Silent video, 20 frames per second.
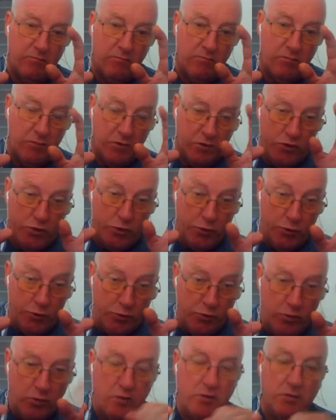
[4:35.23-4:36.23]

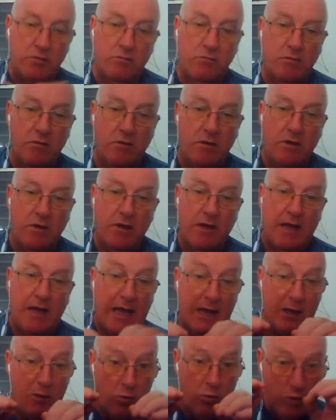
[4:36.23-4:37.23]
do
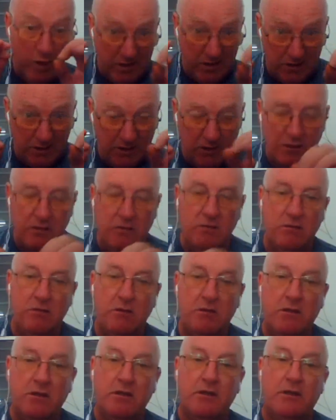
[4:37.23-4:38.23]
and will
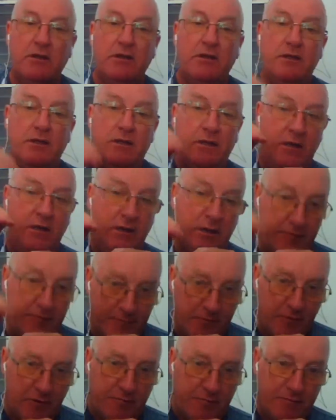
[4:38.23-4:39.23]
lift
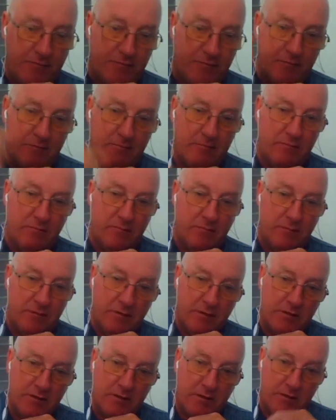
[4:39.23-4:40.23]
off
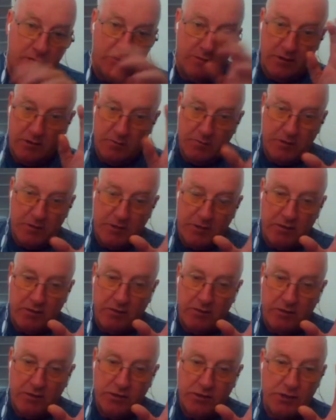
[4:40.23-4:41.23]
this particular
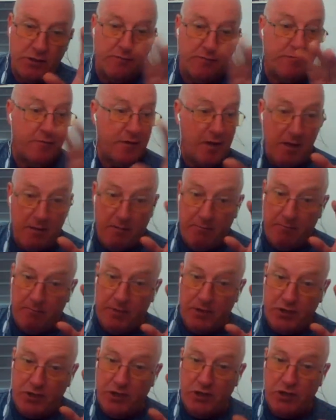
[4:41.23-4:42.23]
ice shelf,
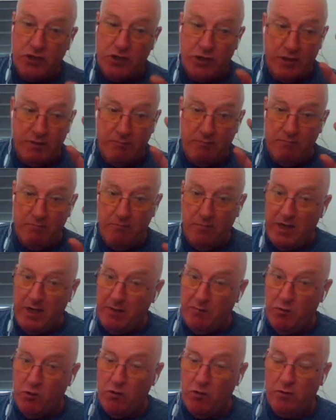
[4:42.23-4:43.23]
potentially many
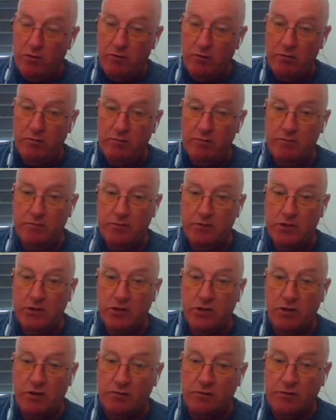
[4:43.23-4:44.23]
more
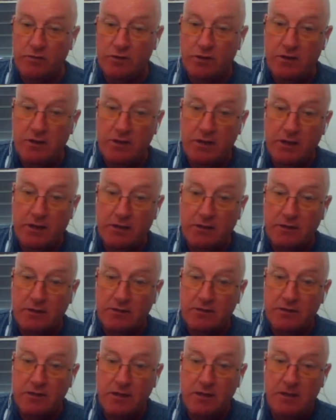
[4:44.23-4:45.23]
shelves in the Arctic
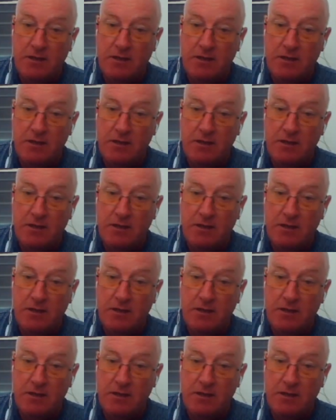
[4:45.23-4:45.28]
Sea.